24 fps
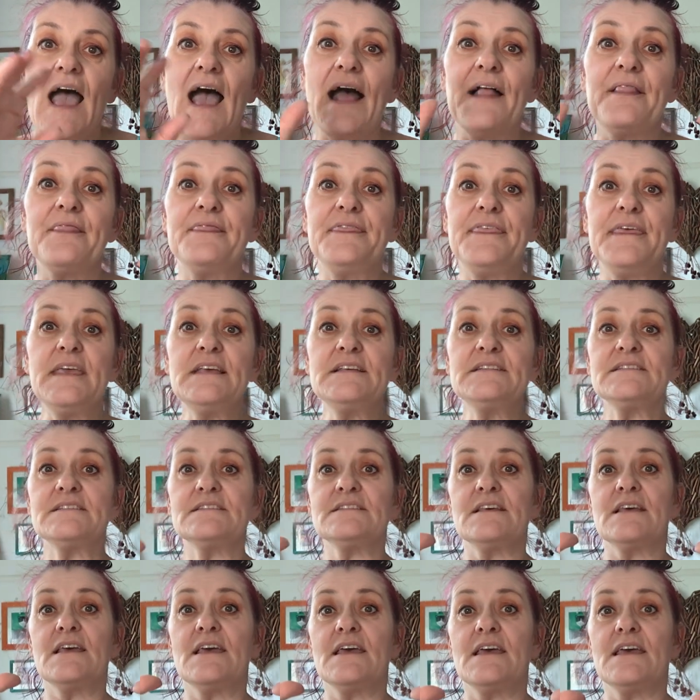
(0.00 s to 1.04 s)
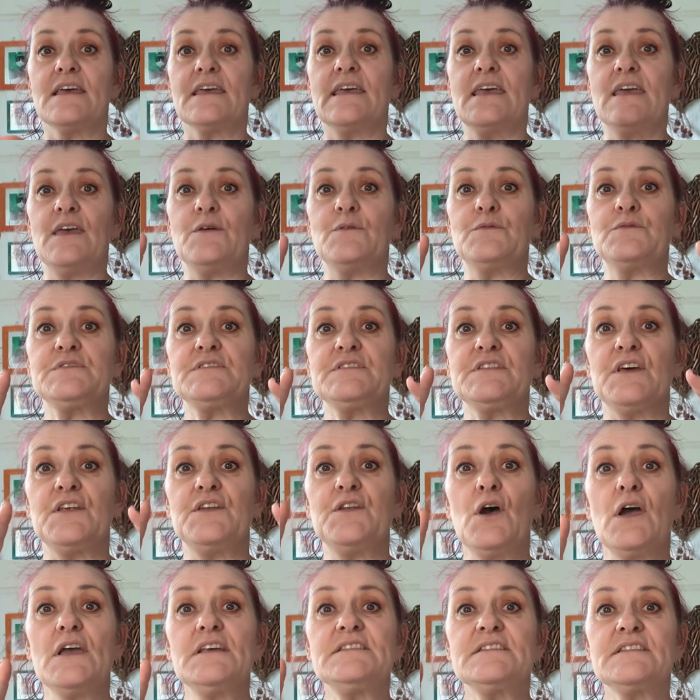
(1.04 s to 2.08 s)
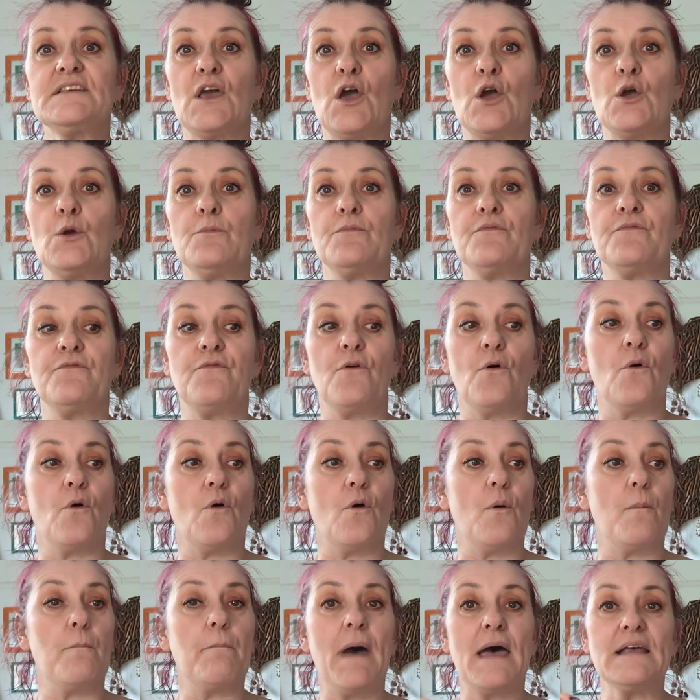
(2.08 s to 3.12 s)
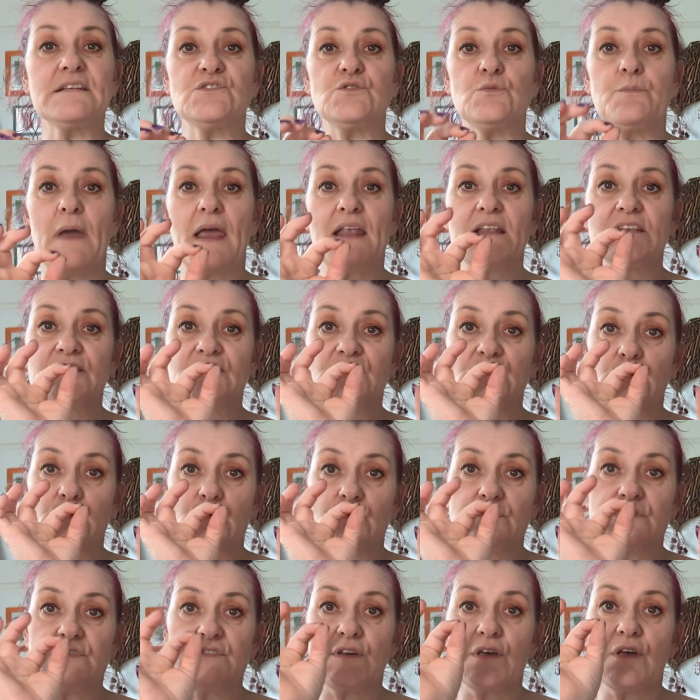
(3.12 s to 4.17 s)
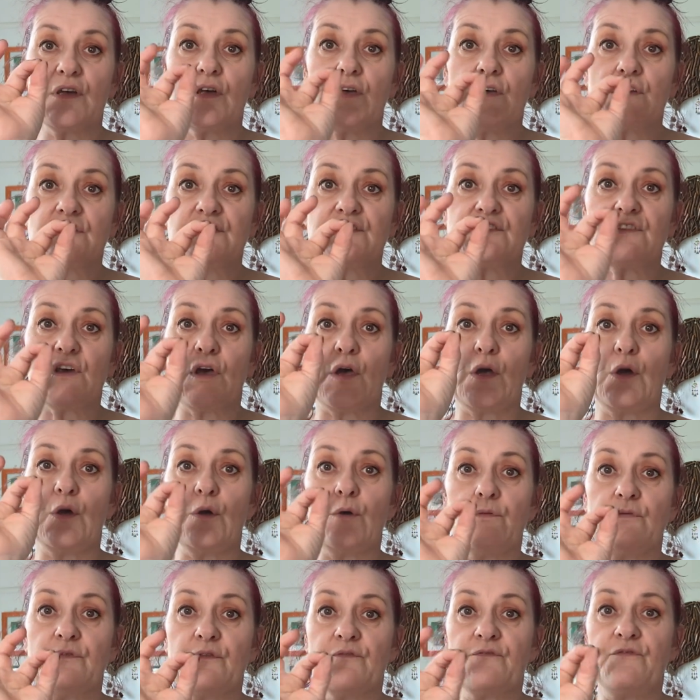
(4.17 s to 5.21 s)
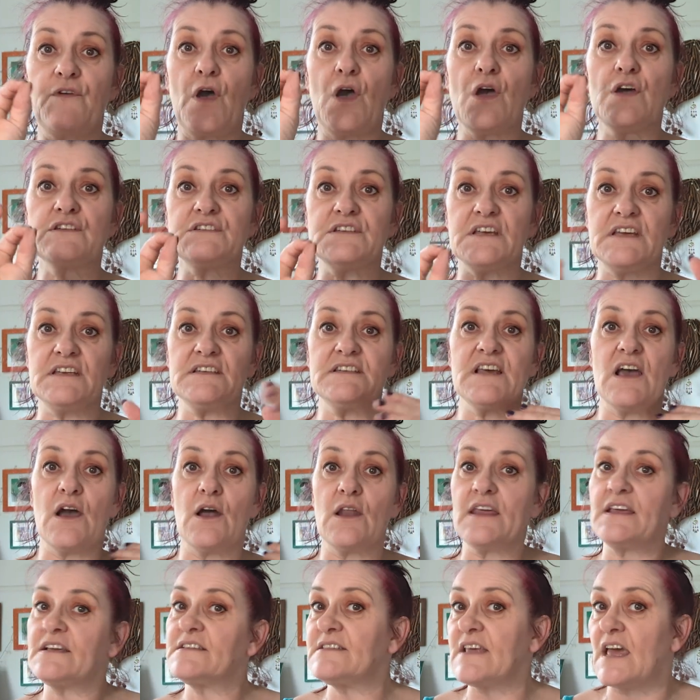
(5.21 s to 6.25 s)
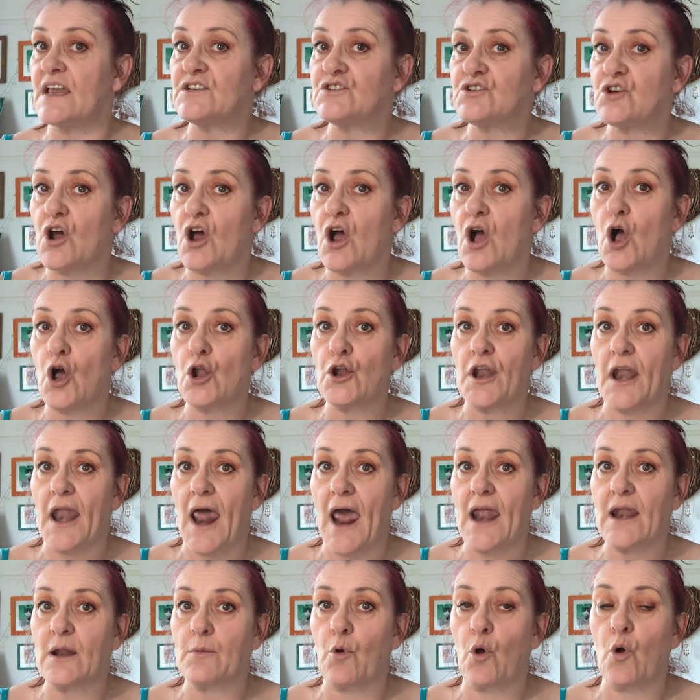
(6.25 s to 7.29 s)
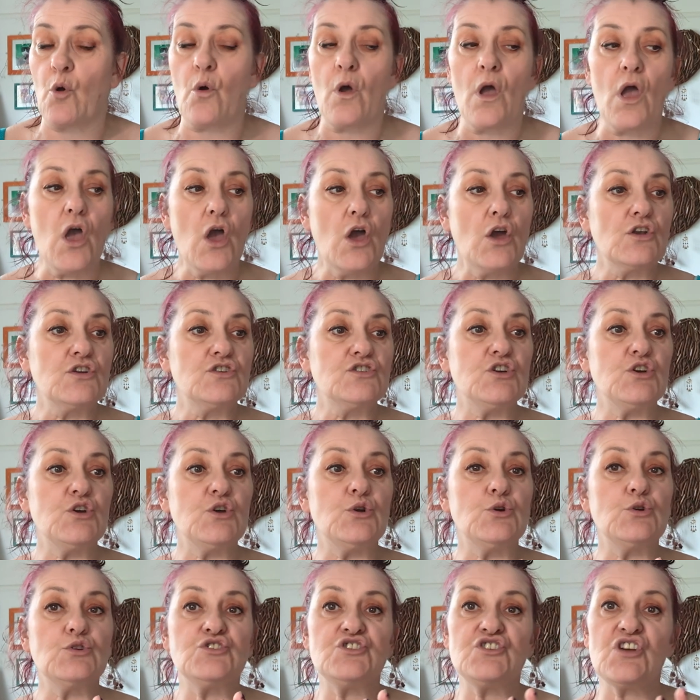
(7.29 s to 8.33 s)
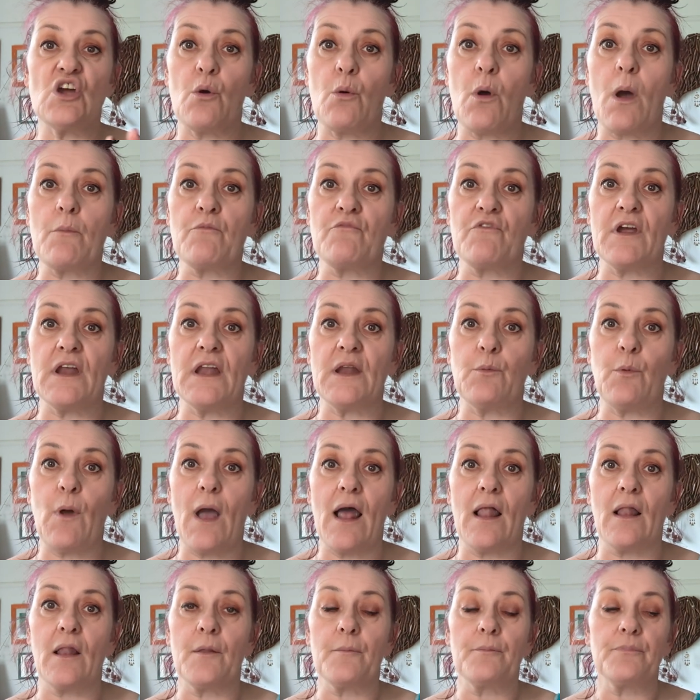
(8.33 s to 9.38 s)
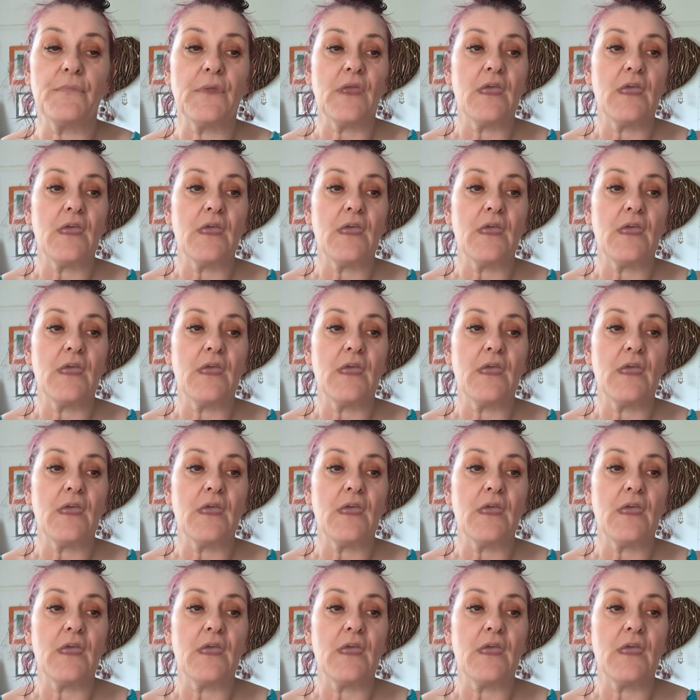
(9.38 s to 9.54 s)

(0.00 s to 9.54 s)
And this gives a nice scope for pastel pencils, so the fur detail, etc., on an animal to show up really well.